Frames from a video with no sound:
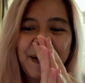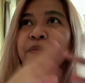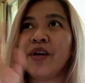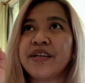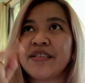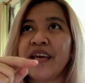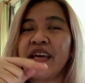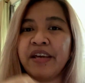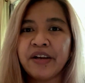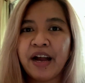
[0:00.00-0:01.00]
We are
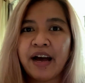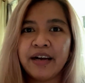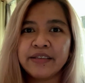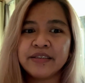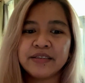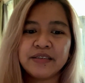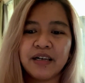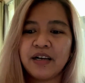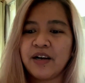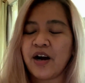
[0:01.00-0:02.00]
staying here at
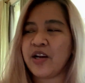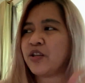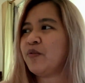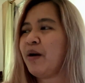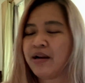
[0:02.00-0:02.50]
ano to ma?